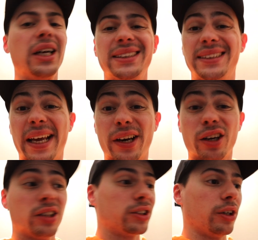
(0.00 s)

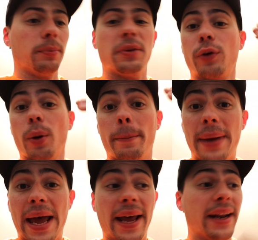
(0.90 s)
dinner, before
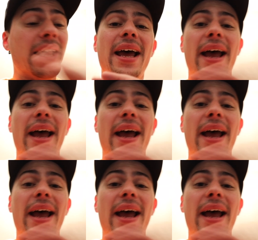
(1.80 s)
bed.